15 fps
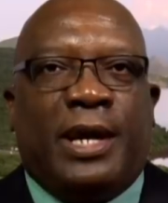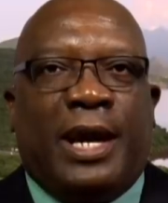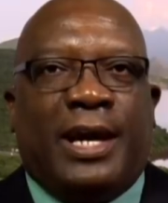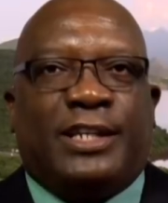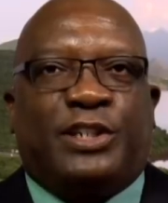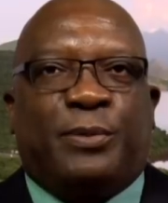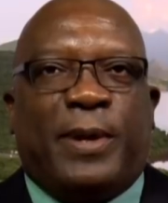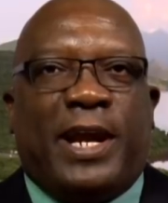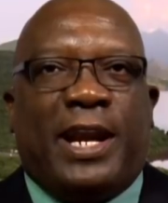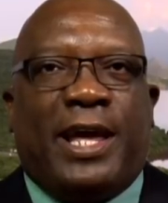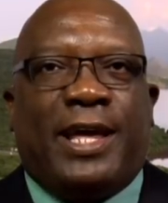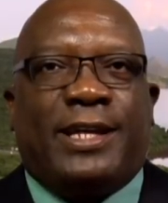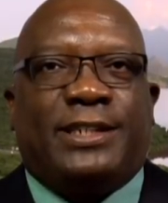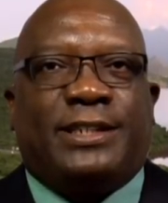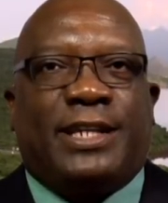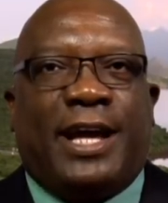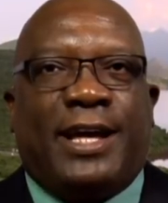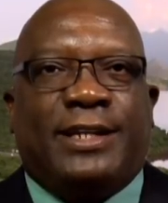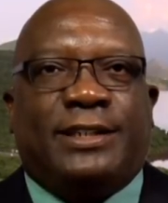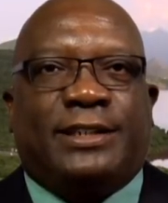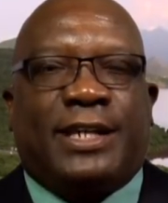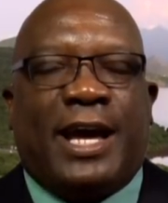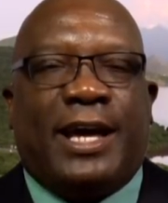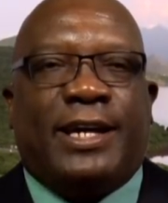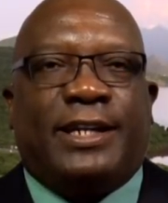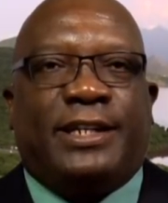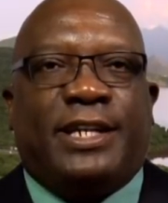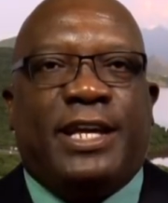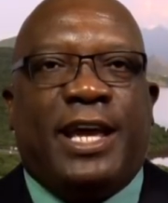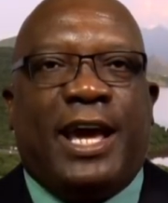as well as
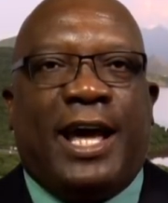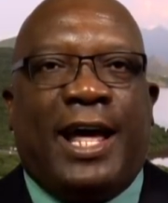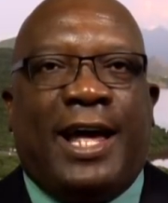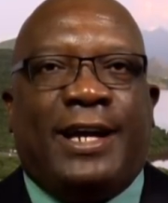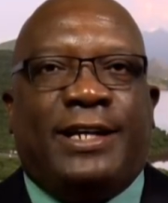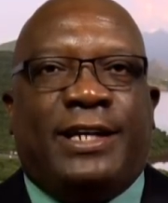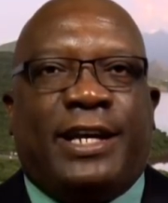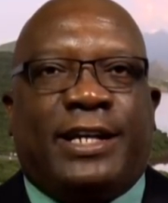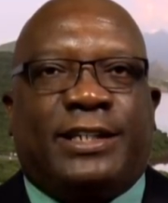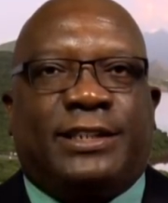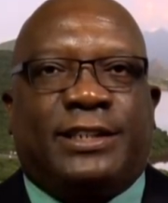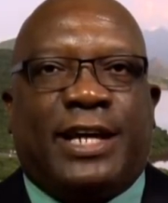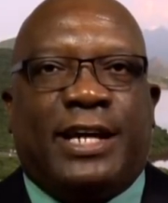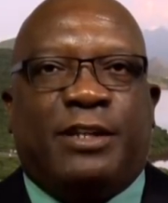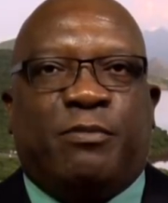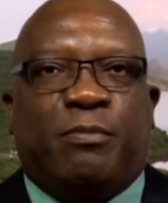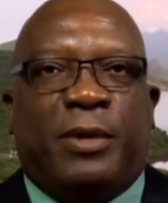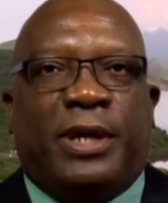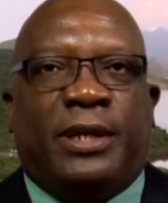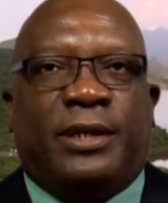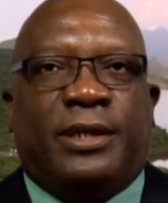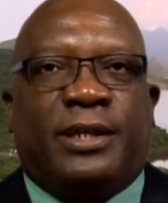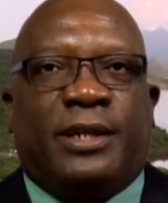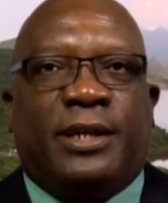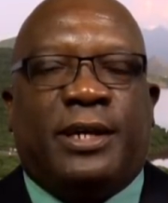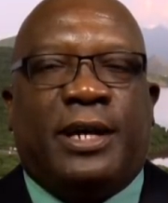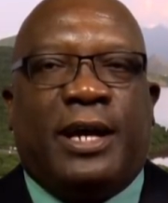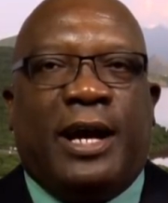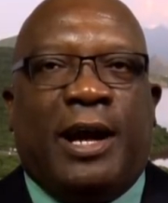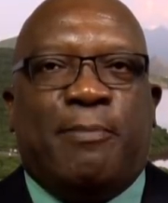anxiety and excitement
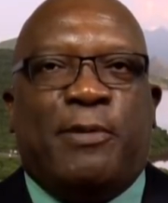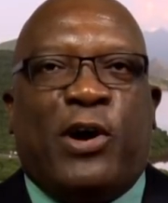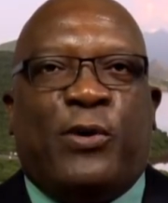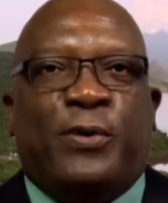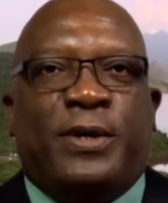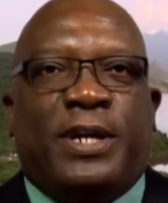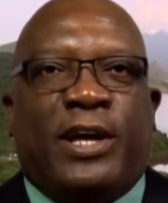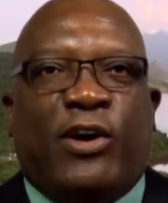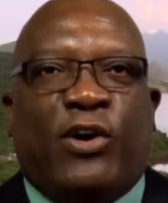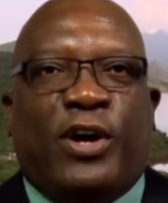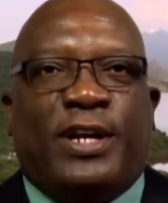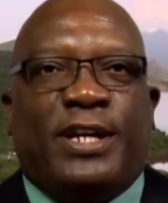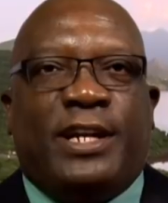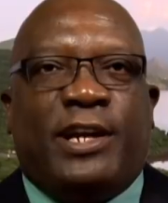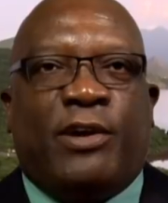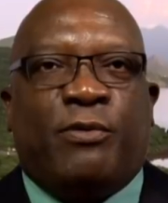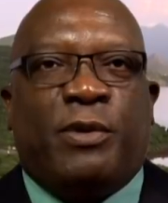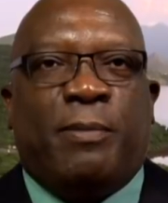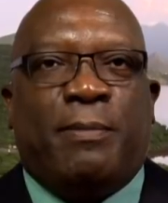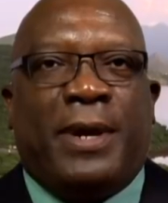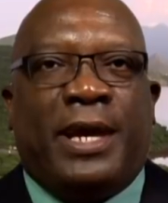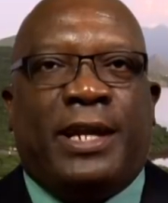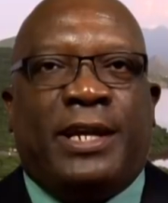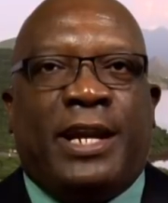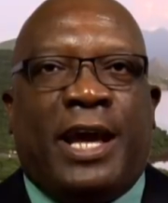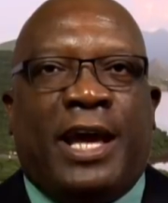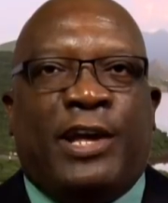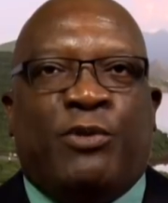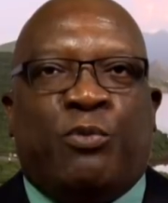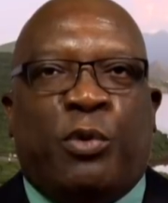among the ordinary men
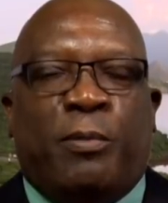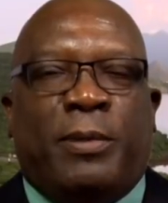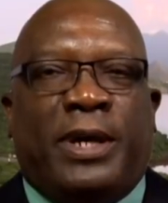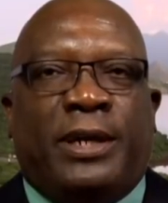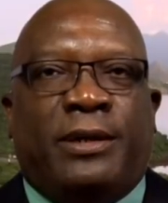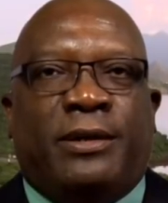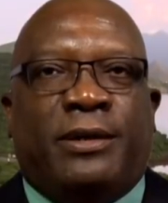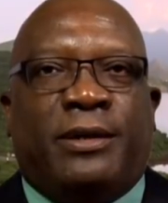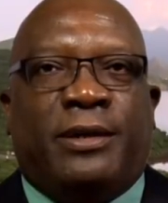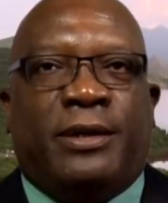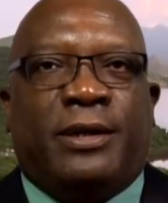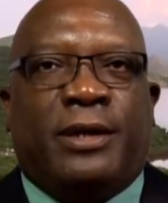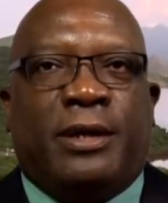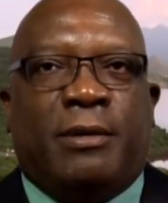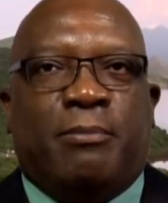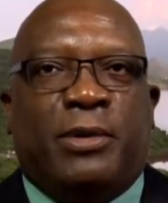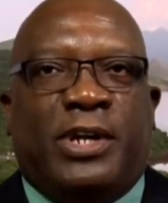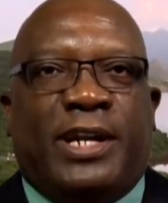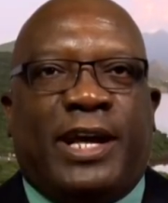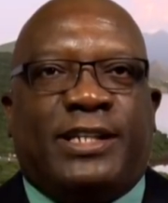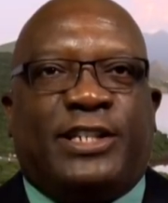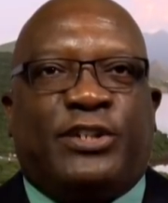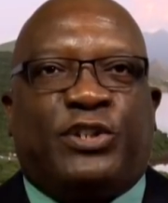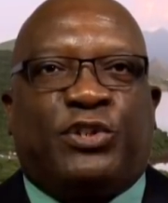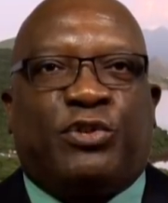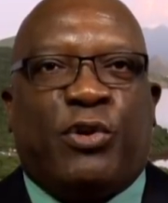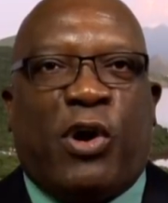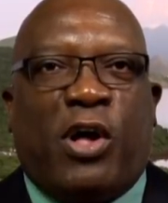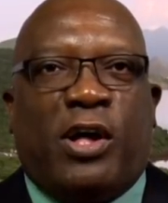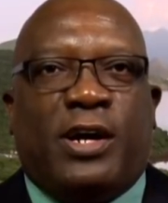and women. But as a
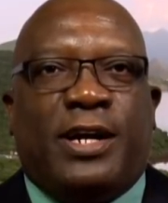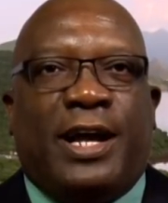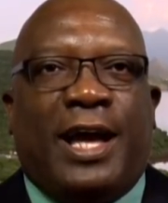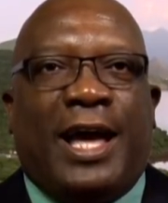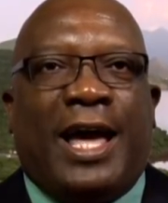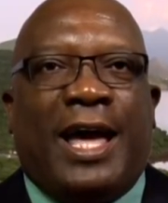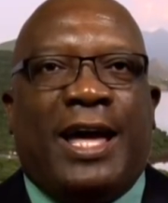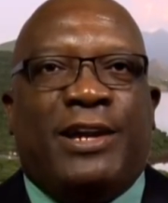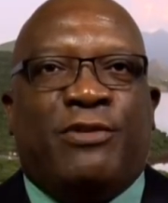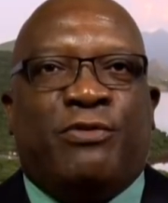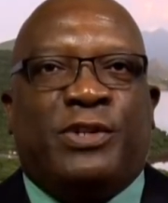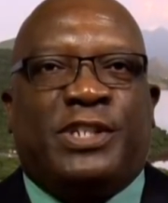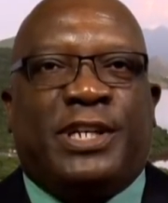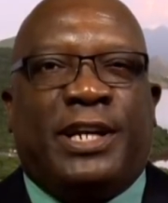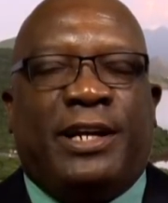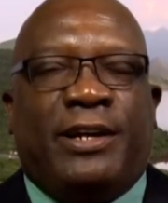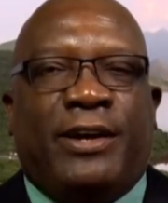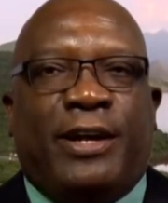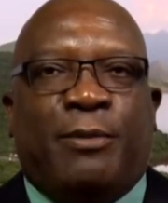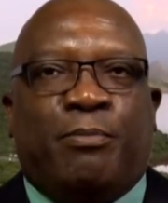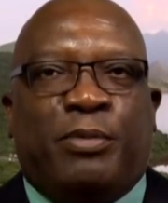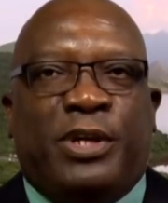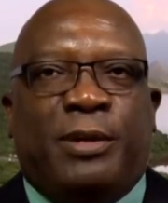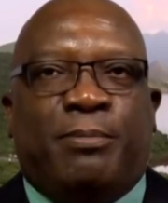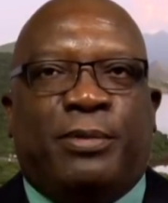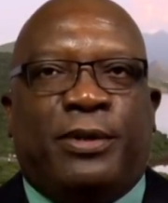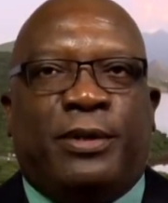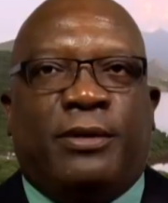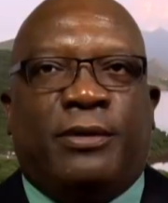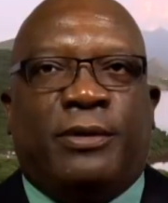strong and resilient
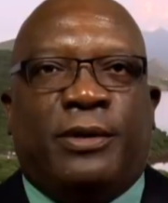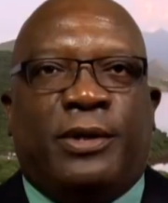people,